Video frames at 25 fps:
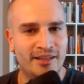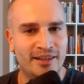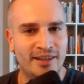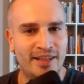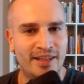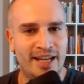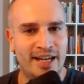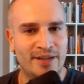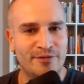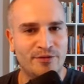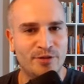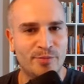
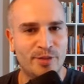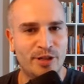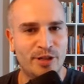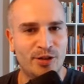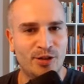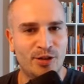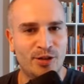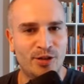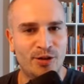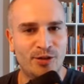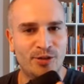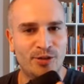let everybody
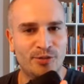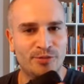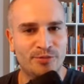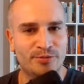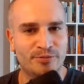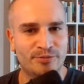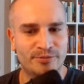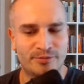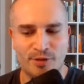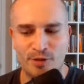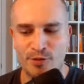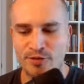know
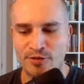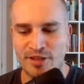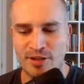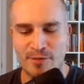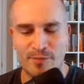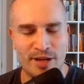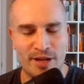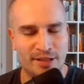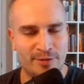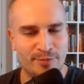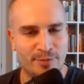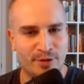who's the
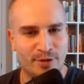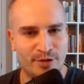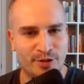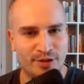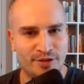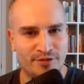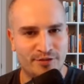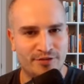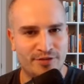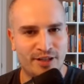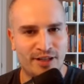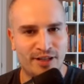best
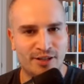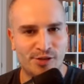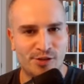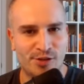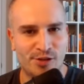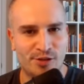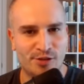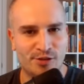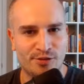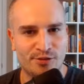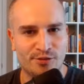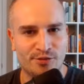person to find
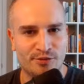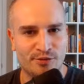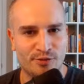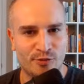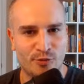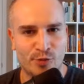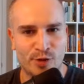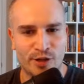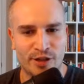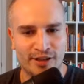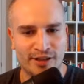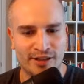you,
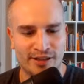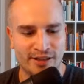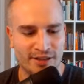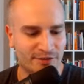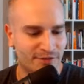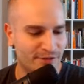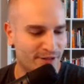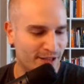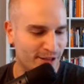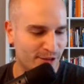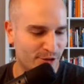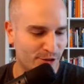where can they
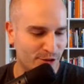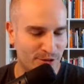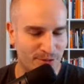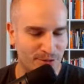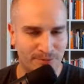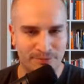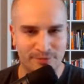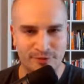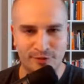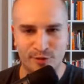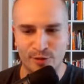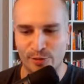find
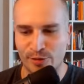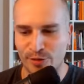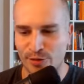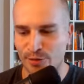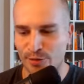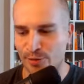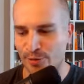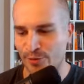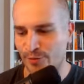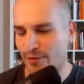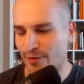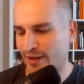you? Floor is
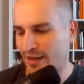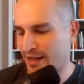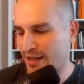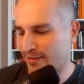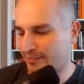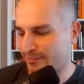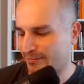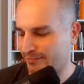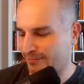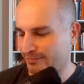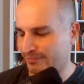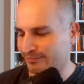yours for
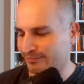that.